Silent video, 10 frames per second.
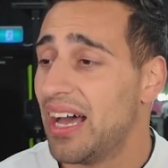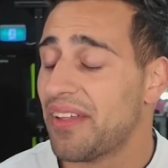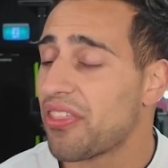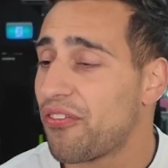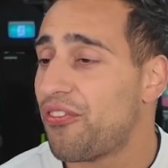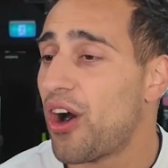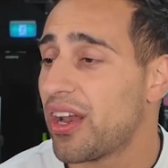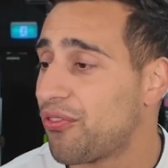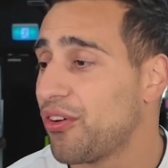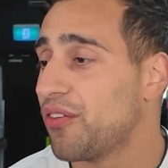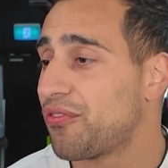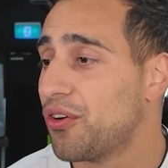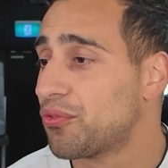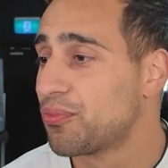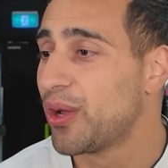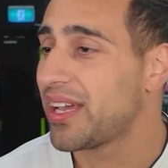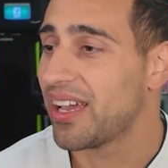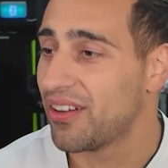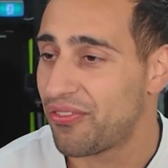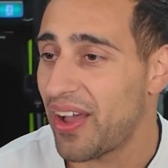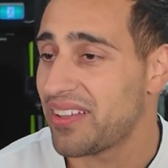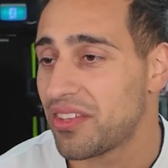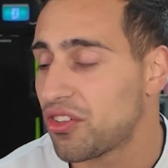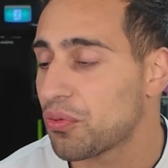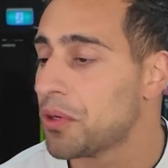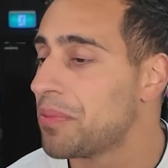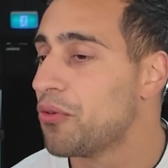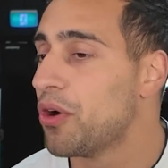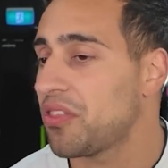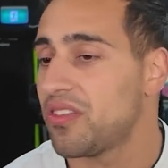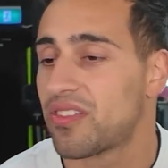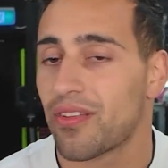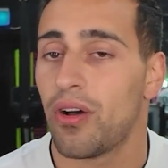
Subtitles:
another fighter for Whittaker to face. It just wouldn't be worth his